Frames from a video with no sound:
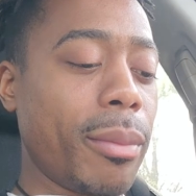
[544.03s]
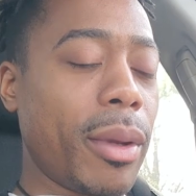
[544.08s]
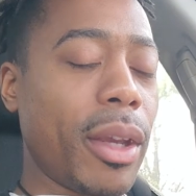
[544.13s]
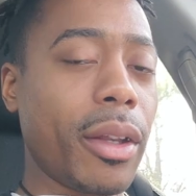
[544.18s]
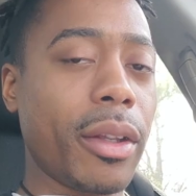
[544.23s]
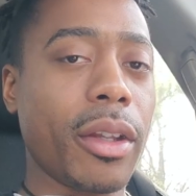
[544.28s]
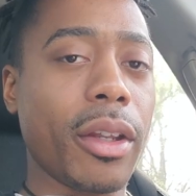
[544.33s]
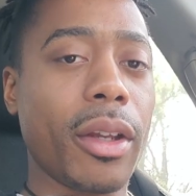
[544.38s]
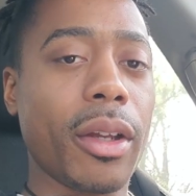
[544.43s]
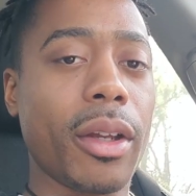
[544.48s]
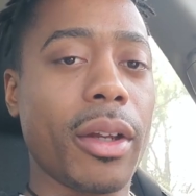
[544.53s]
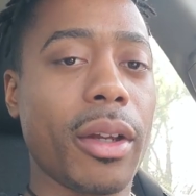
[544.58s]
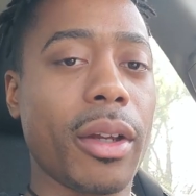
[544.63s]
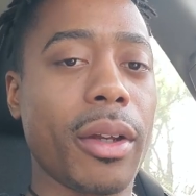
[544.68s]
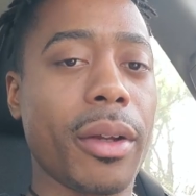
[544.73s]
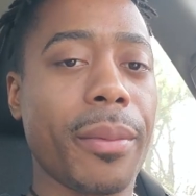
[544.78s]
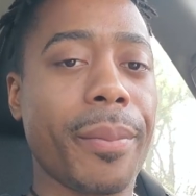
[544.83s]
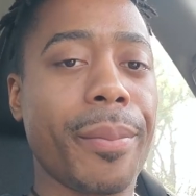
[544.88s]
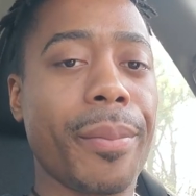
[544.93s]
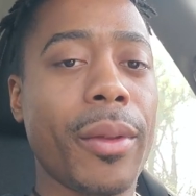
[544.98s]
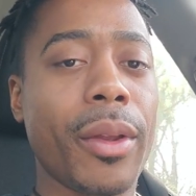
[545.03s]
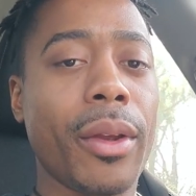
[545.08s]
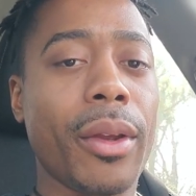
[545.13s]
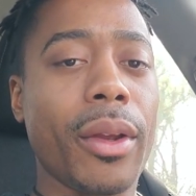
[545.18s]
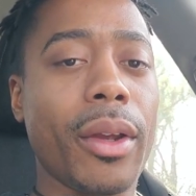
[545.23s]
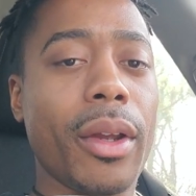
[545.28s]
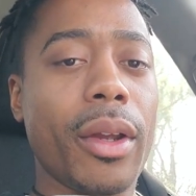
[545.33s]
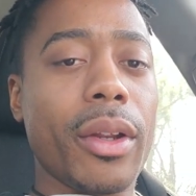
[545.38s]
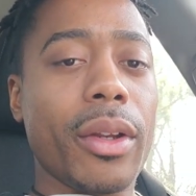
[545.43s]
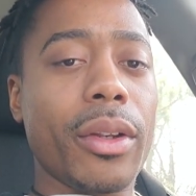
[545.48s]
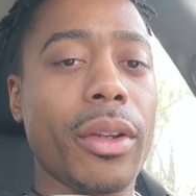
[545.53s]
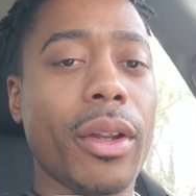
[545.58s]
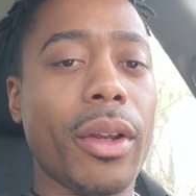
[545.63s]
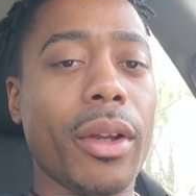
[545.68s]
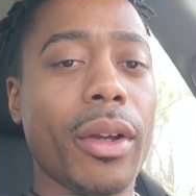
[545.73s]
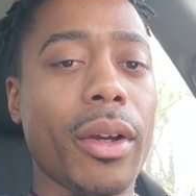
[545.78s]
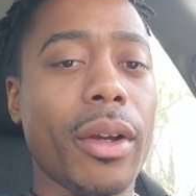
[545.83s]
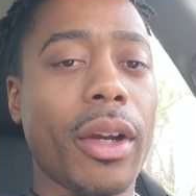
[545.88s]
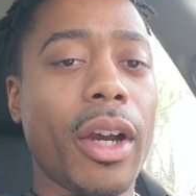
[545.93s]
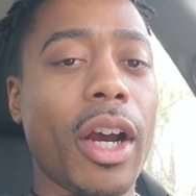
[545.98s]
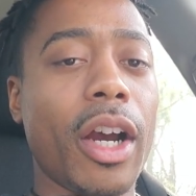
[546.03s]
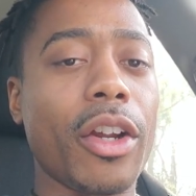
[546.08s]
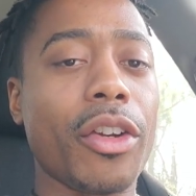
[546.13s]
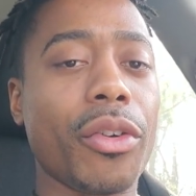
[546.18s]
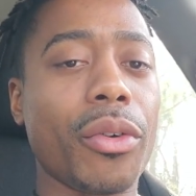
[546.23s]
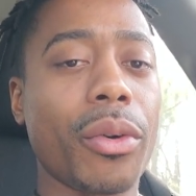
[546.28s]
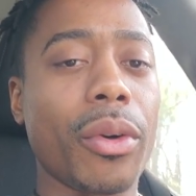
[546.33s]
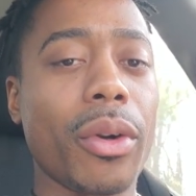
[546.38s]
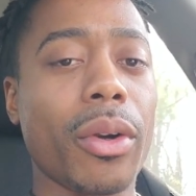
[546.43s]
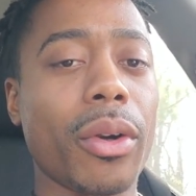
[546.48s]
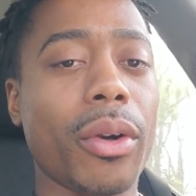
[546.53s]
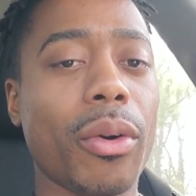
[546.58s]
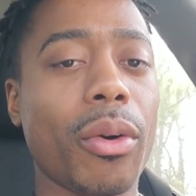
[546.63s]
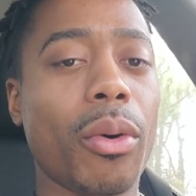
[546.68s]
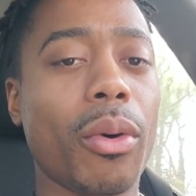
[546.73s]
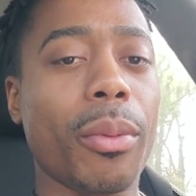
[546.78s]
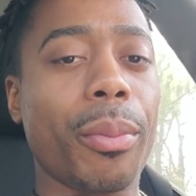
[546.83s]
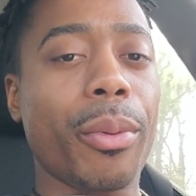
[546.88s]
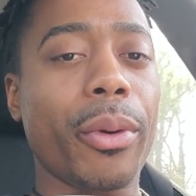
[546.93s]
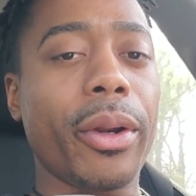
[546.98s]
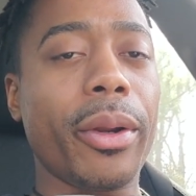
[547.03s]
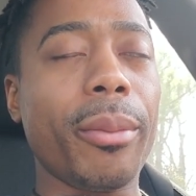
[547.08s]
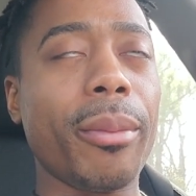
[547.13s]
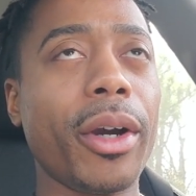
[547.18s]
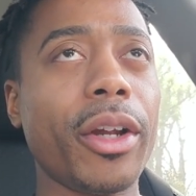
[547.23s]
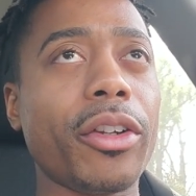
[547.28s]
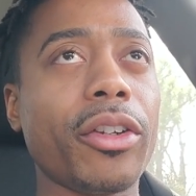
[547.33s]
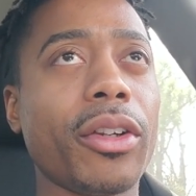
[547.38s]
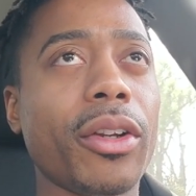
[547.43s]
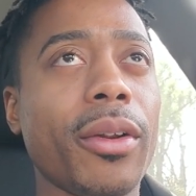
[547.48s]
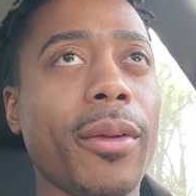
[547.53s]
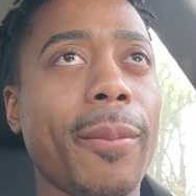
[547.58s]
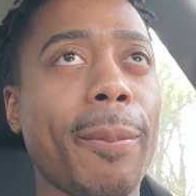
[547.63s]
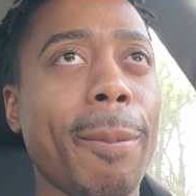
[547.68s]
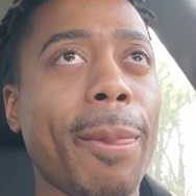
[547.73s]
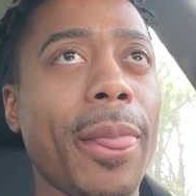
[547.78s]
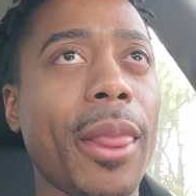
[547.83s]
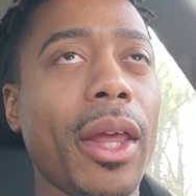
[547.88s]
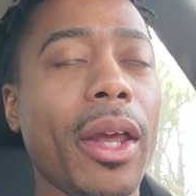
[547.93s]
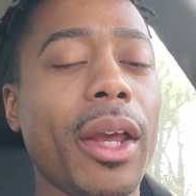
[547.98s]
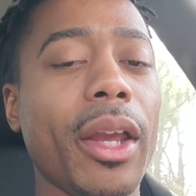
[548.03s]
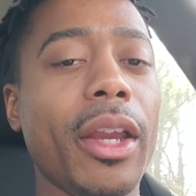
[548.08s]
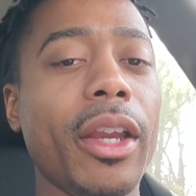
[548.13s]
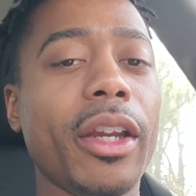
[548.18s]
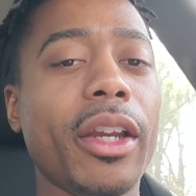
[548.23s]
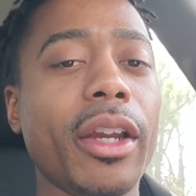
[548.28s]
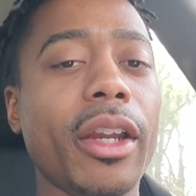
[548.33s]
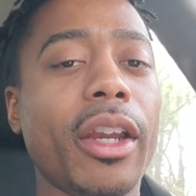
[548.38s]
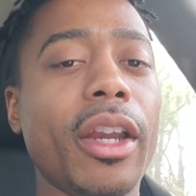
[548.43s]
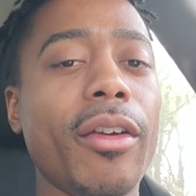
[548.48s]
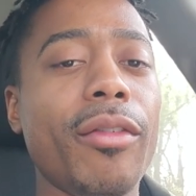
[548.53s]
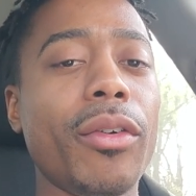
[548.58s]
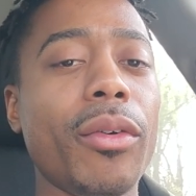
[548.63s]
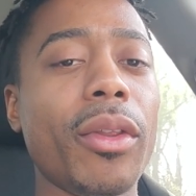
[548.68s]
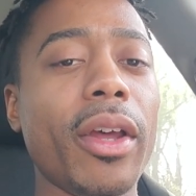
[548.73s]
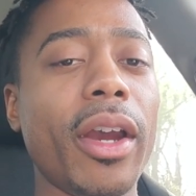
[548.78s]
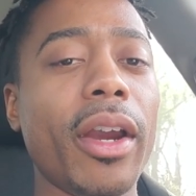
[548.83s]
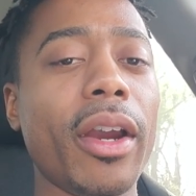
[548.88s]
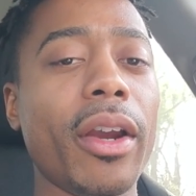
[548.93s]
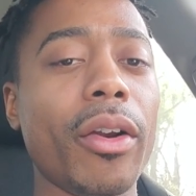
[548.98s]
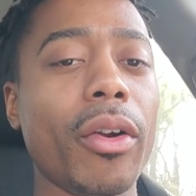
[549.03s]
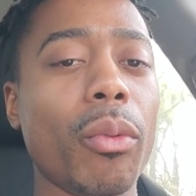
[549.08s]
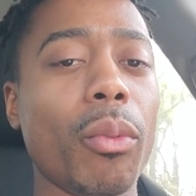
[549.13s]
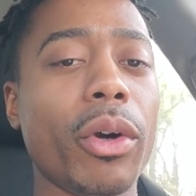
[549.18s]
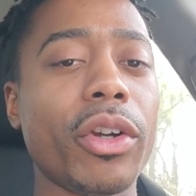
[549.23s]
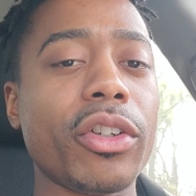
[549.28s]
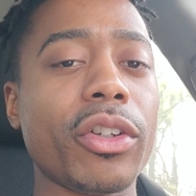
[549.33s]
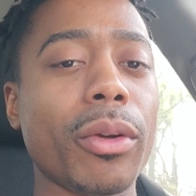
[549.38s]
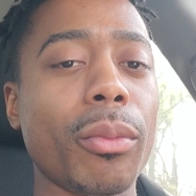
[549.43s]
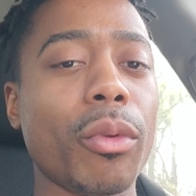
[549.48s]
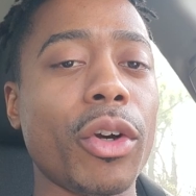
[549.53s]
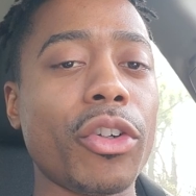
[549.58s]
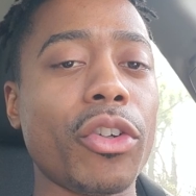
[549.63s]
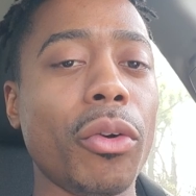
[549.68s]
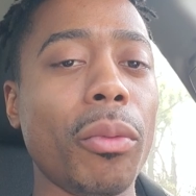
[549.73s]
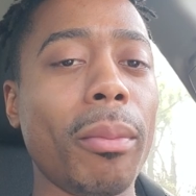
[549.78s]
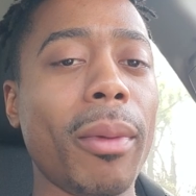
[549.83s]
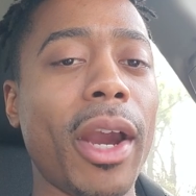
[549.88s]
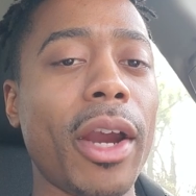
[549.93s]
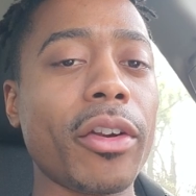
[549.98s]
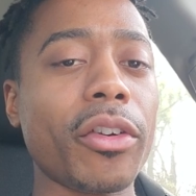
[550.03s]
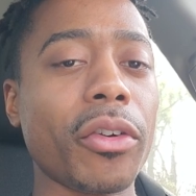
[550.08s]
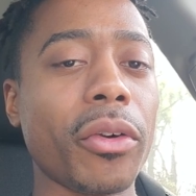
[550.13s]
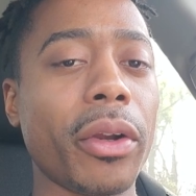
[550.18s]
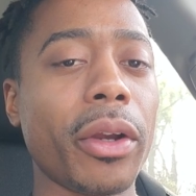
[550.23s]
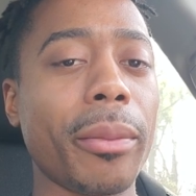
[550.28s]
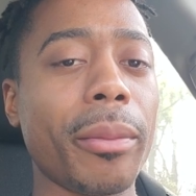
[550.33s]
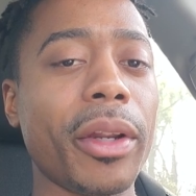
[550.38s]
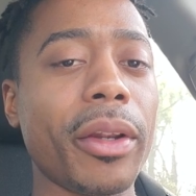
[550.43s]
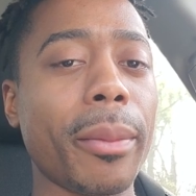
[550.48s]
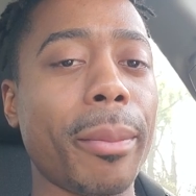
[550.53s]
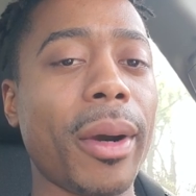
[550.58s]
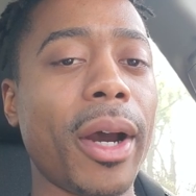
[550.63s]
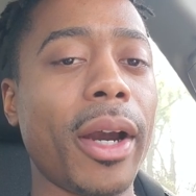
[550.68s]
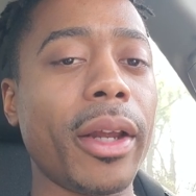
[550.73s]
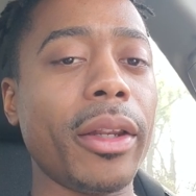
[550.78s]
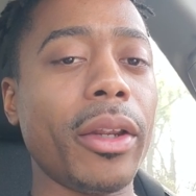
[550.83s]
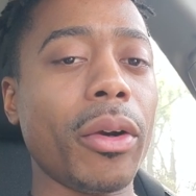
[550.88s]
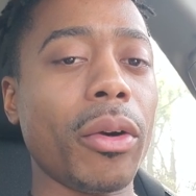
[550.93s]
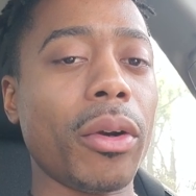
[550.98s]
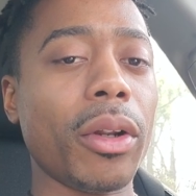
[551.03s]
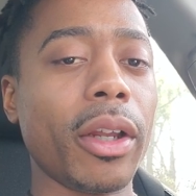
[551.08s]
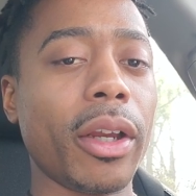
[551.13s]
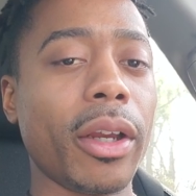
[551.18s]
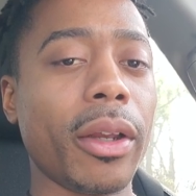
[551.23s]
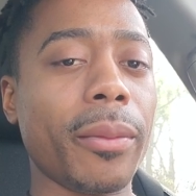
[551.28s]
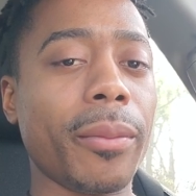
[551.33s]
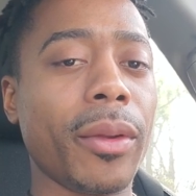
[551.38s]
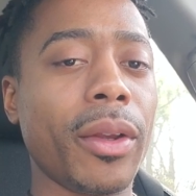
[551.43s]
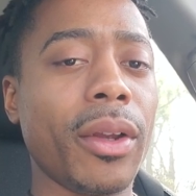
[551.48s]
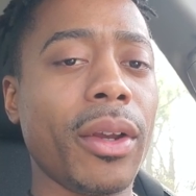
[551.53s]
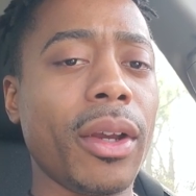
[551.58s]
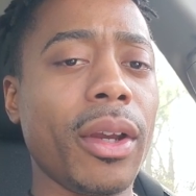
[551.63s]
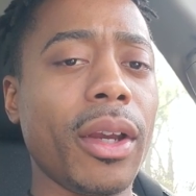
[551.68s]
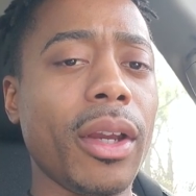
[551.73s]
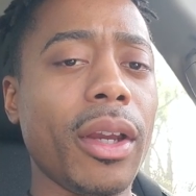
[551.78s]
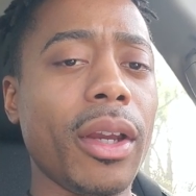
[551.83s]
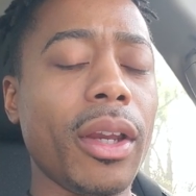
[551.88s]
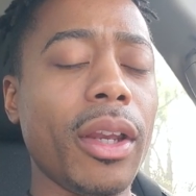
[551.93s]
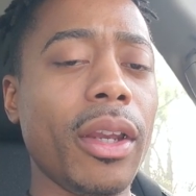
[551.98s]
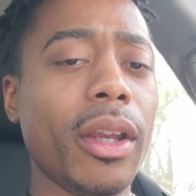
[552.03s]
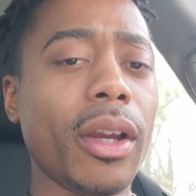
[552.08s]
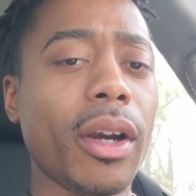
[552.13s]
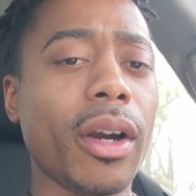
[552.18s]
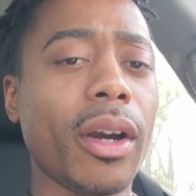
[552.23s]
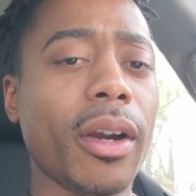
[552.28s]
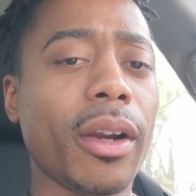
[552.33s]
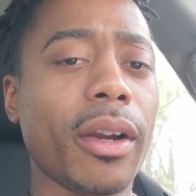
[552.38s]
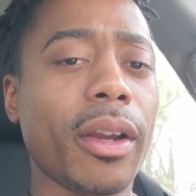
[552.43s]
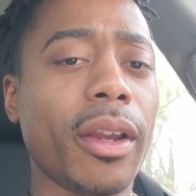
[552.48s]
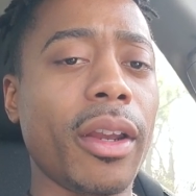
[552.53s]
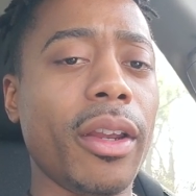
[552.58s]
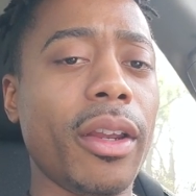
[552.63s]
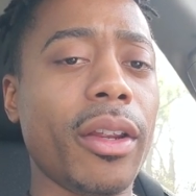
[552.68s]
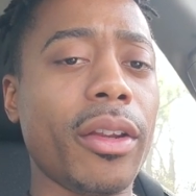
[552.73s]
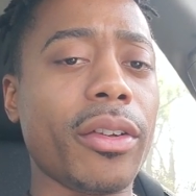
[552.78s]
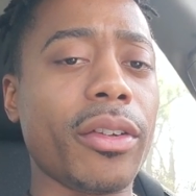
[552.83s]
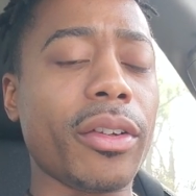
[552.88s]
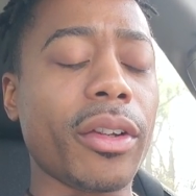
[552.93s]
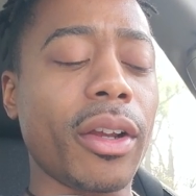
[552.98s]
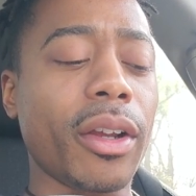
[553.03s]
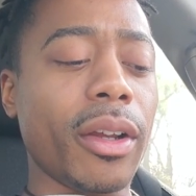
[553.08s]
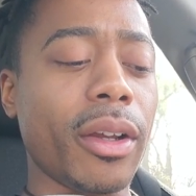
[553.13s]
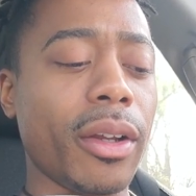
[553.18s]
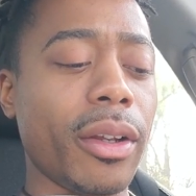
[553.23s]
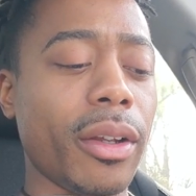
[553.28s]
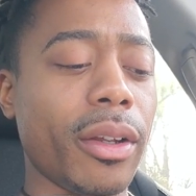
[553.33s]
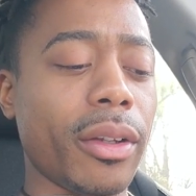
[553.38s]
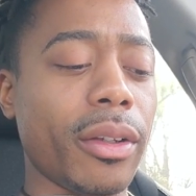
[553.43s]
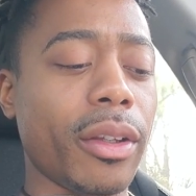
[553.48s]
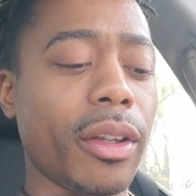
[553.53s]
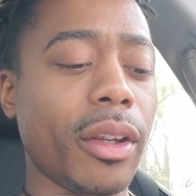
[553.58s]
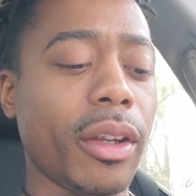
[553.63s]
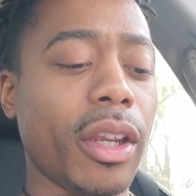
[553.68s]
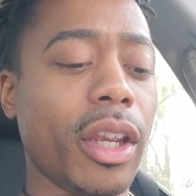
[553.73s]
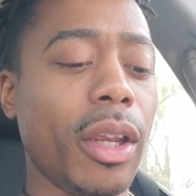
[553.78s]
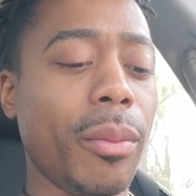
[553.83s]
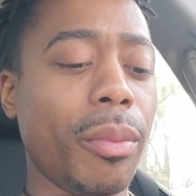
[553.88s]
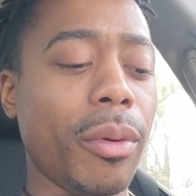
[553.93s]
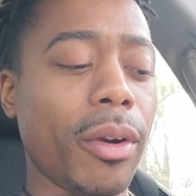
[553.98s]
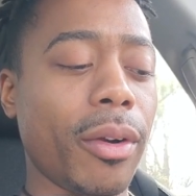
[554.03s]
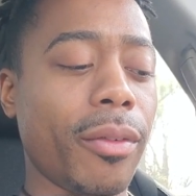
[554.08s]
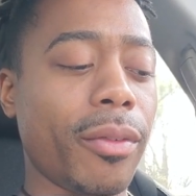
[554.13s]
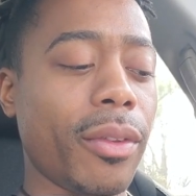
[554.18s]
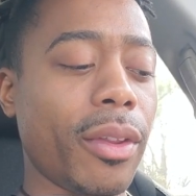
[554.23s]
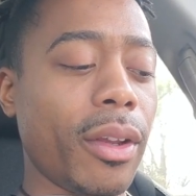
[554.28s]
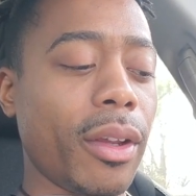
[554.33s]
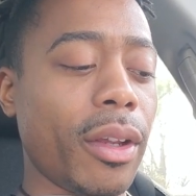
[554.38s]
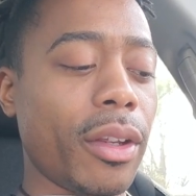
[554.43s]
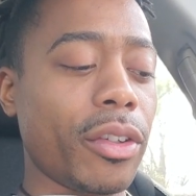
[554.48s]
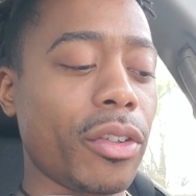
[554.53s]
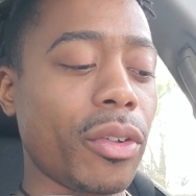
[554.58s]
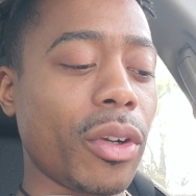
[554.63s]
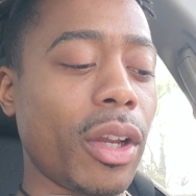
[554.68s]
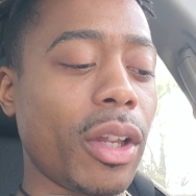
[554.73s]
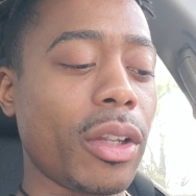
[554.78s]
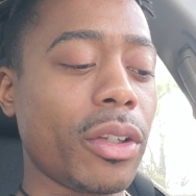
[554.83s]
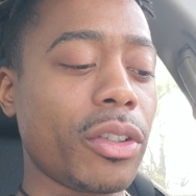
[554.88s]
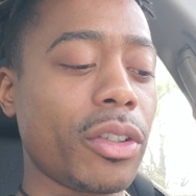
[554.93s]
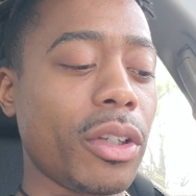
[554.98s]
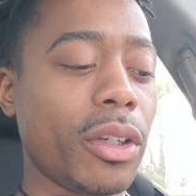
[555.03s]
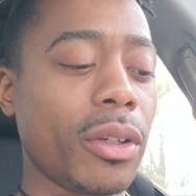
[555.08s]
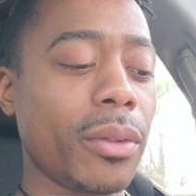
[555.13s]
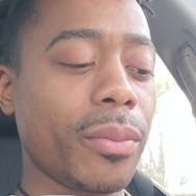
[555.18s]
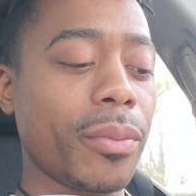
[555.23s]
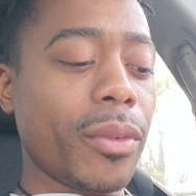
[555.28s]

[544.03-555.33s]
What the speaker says: make the conjurer, or pretty much he can give you that inner wisdom once you master him in the pineal gland. He is the keeper of the astrology,